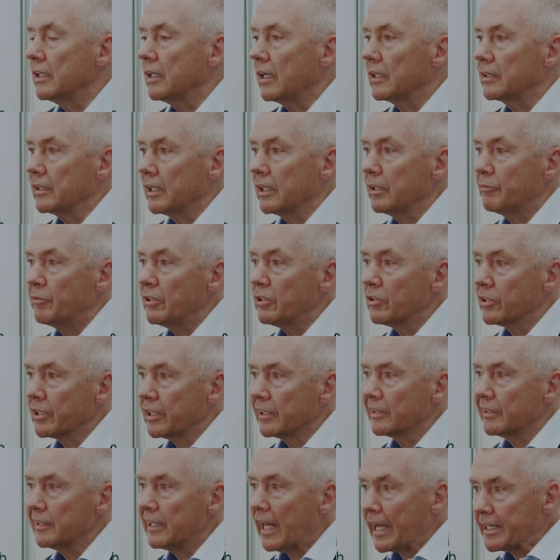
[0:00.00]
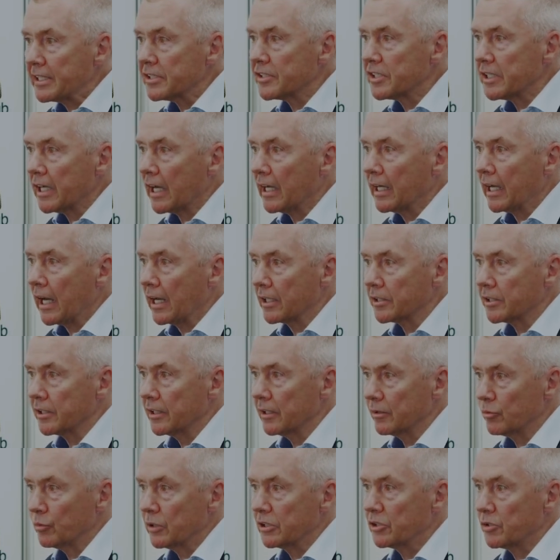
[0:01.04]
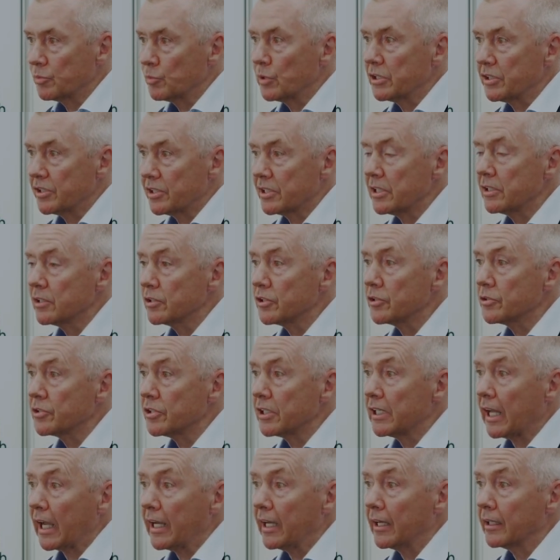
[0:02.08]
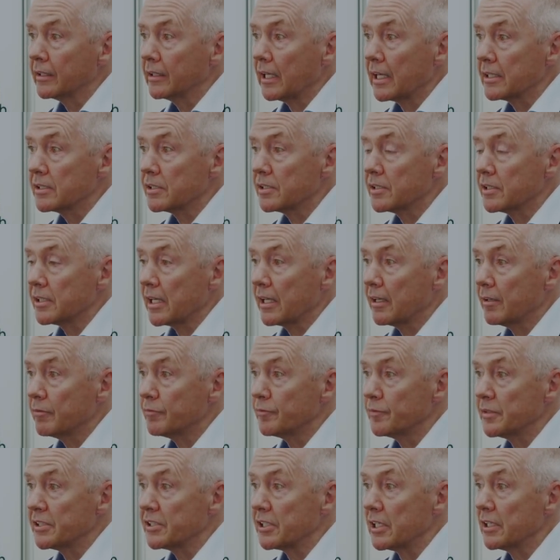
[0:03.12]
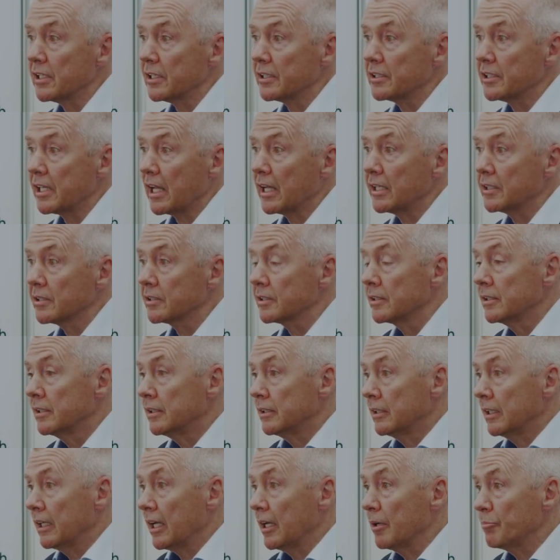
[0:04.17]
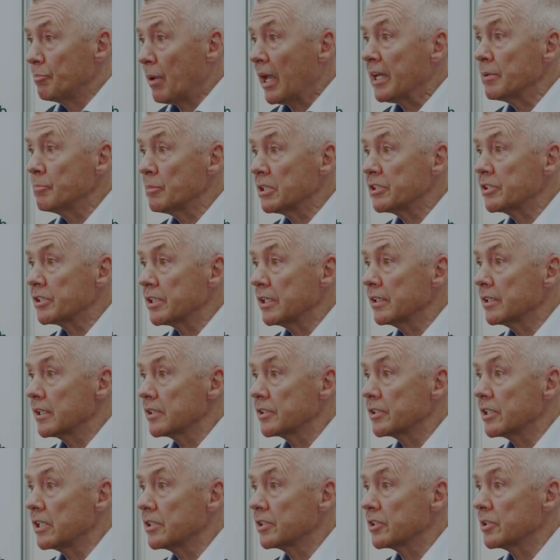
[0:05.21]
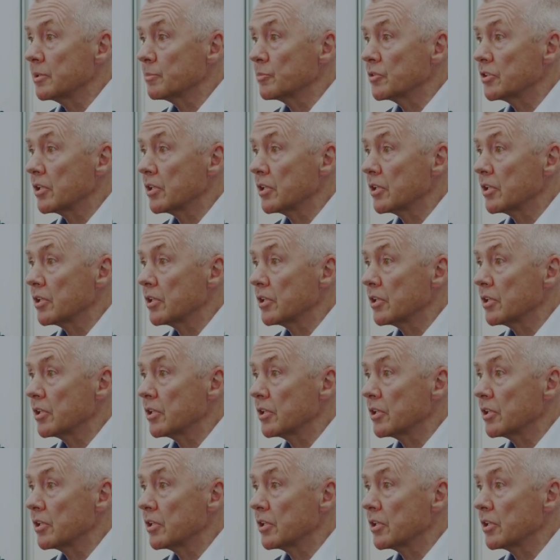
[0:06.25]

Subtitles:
I think if you look at legacy IATA, which we still do today, and that's facilitate payments in the system.